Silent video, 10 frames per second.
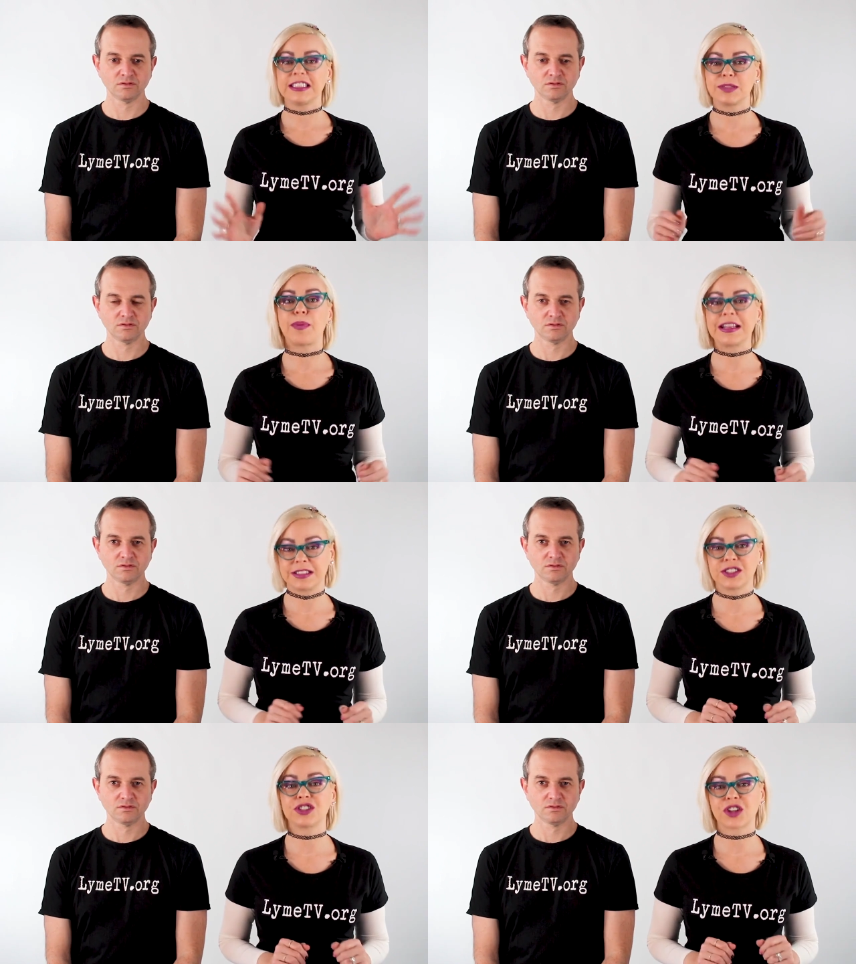Speaker 1: It's
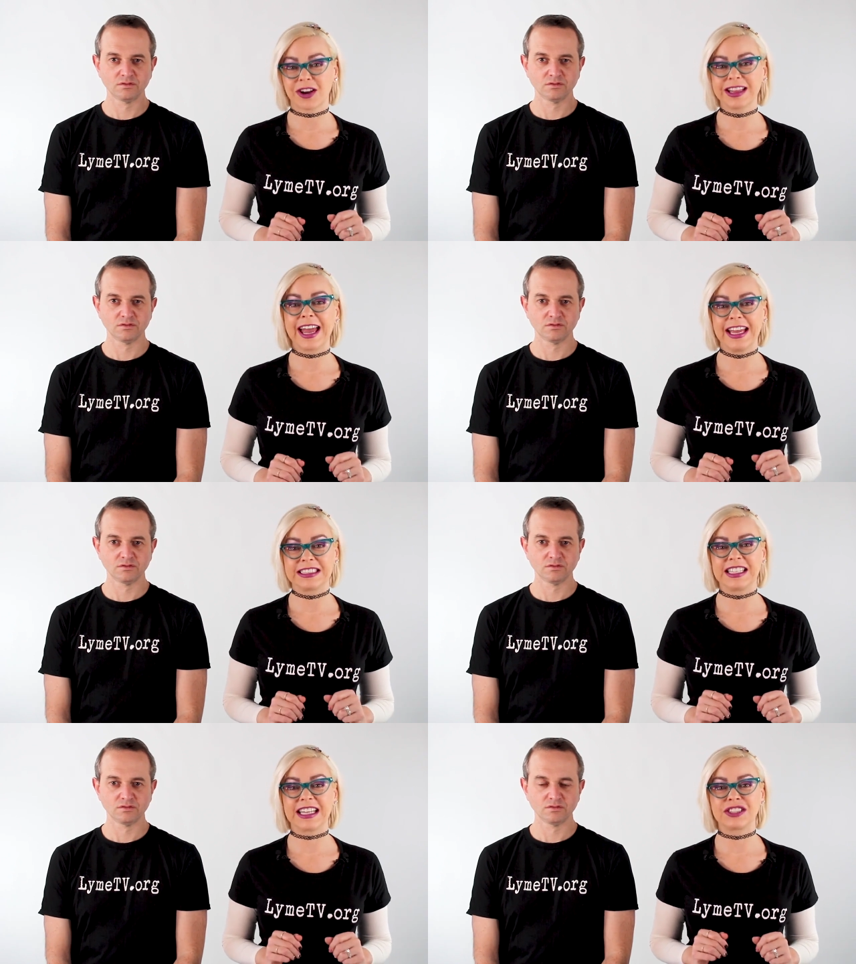best to start
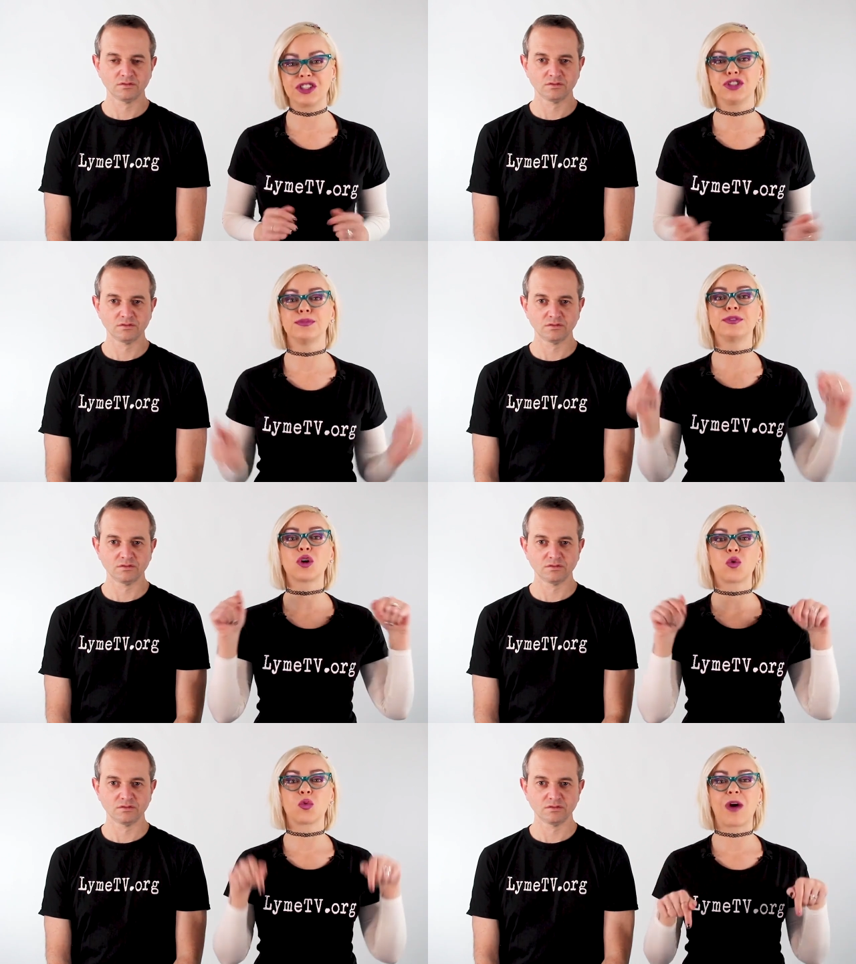laying tick
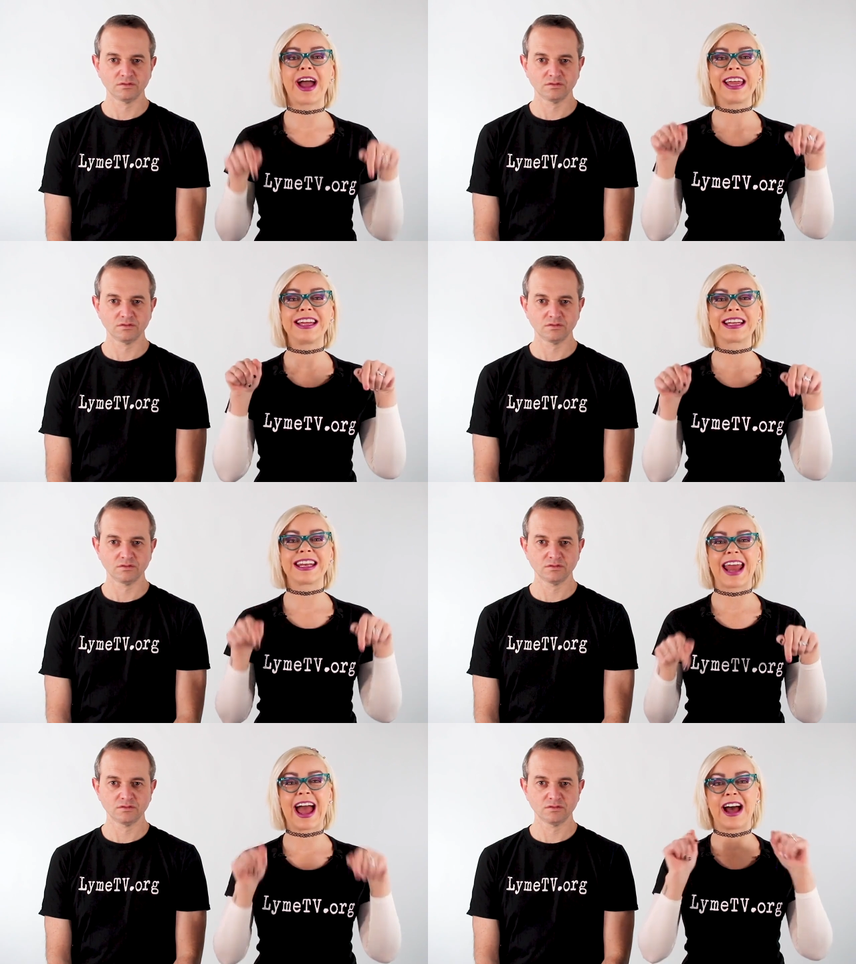tubes right
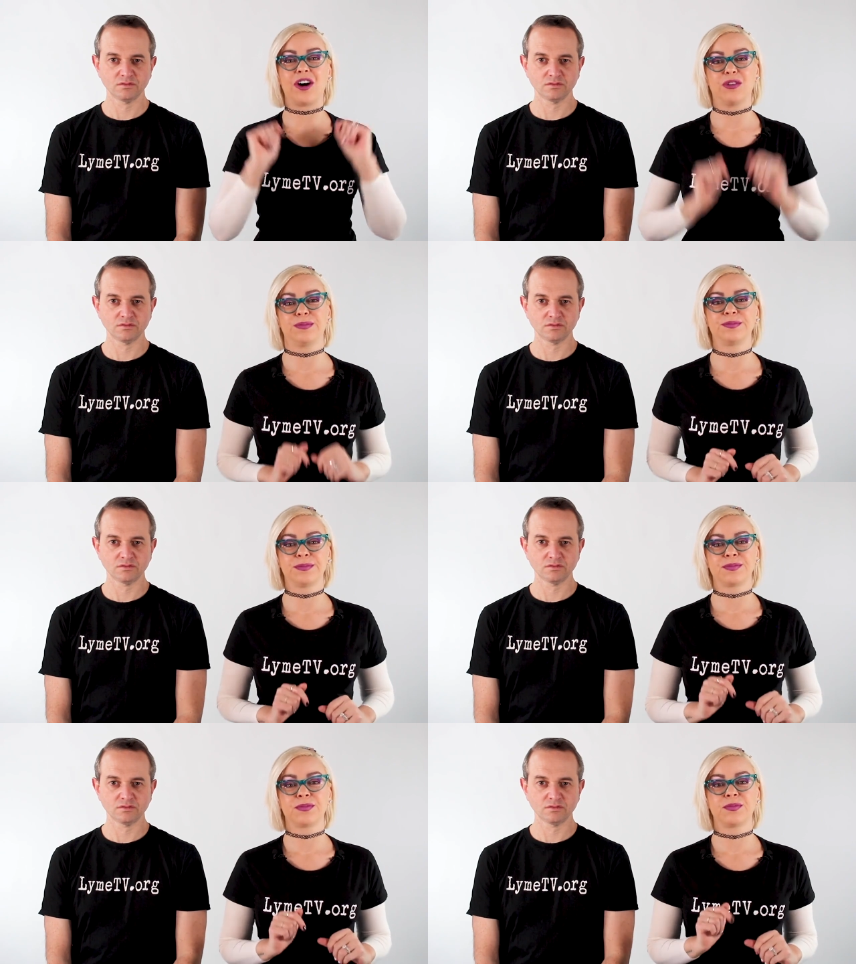now.
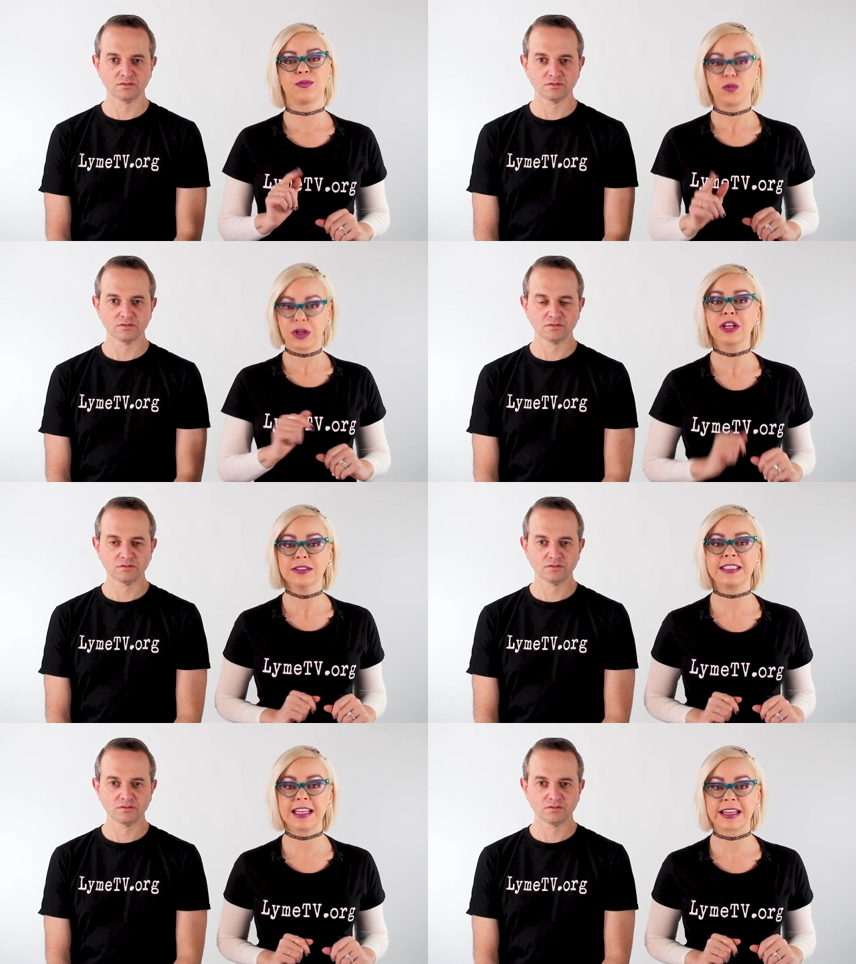When
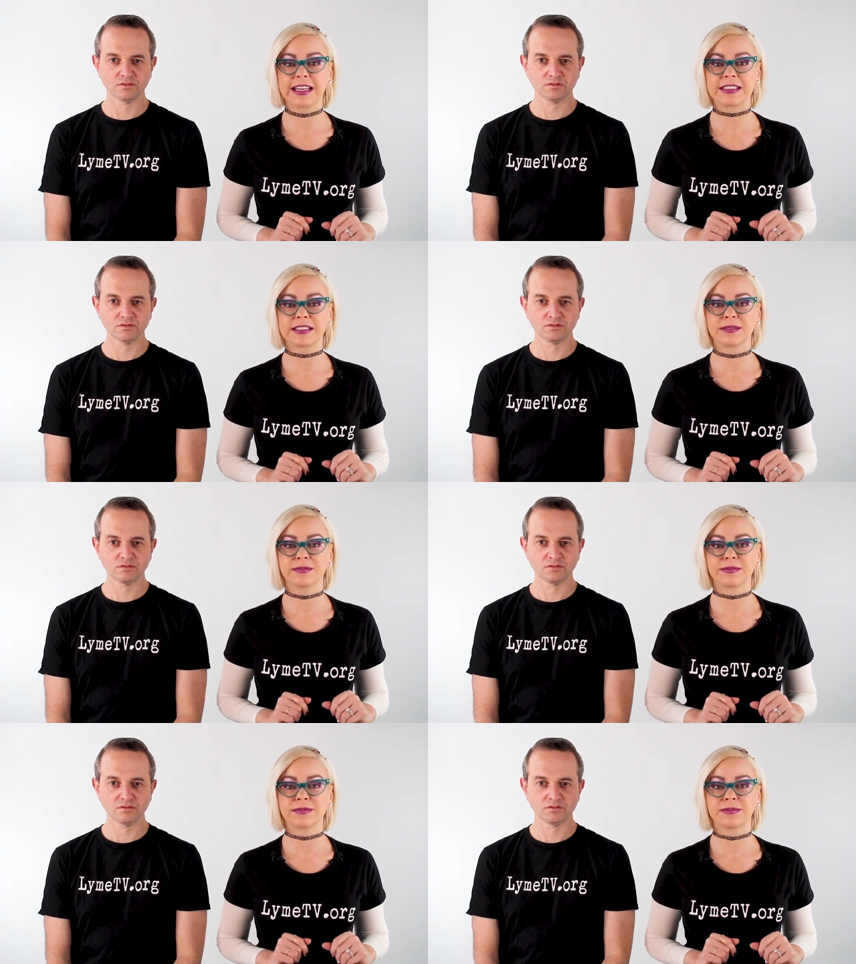you see this,